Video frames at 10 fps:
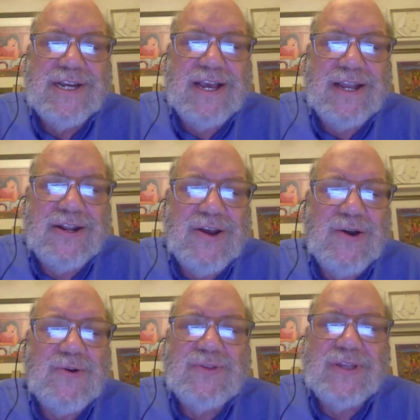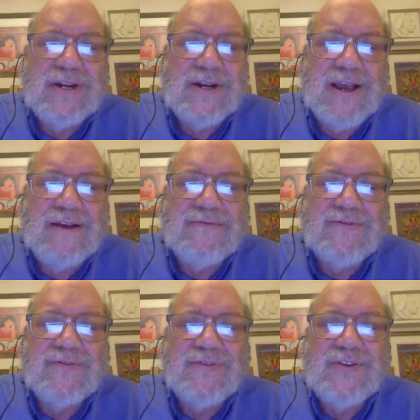and know that
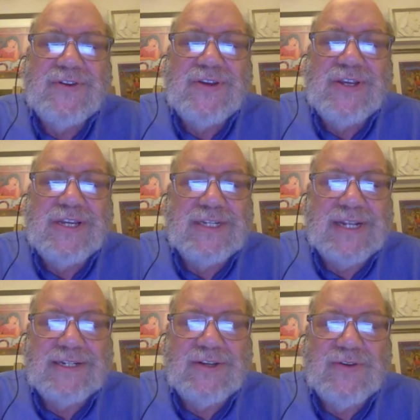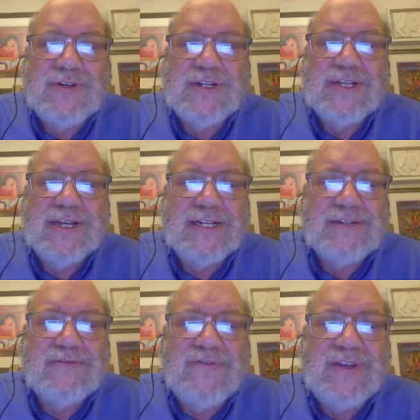enough is as good as
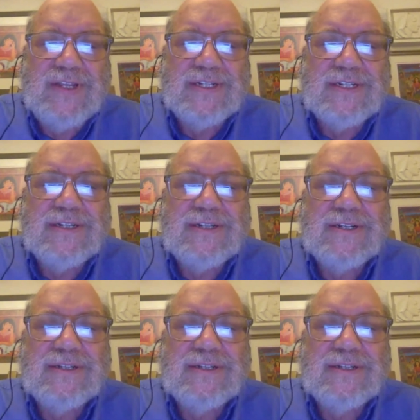a feast.